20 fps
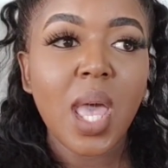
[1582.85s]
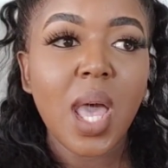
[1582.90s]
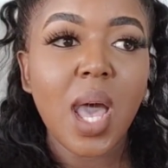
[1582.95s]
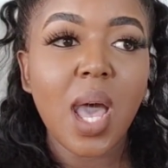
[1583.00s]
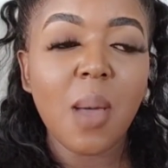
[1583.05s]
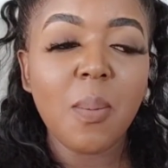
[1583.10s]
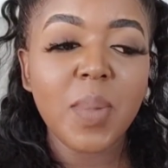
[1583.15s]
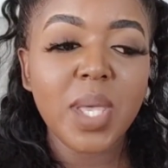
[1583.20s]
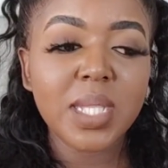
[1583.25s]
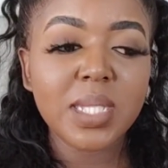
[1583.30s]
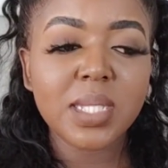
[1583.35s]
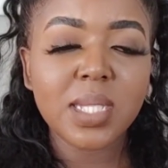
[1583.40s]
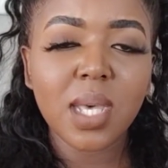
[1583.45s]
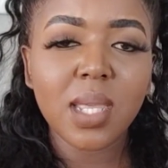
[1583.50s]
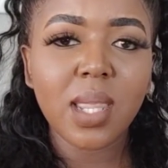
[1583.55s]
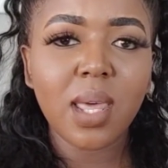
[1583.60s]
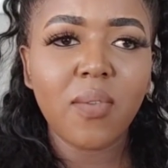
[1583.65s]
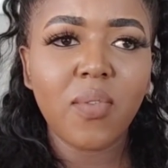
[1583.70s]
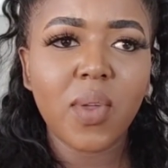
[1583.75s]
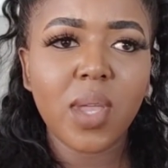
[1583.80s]
um in
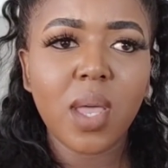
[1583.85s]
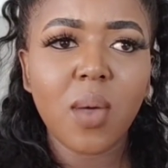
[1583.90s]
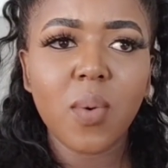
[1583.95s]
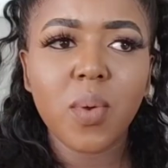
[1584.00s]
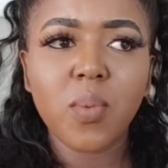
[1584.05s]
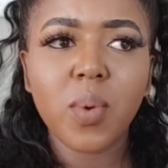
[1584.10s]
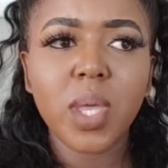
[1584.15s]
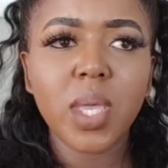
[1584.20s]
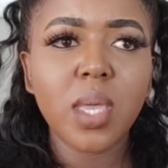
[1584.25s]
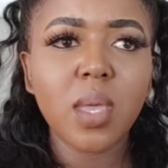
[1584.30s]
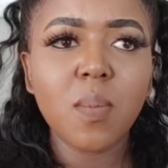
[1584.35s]
south africa when we're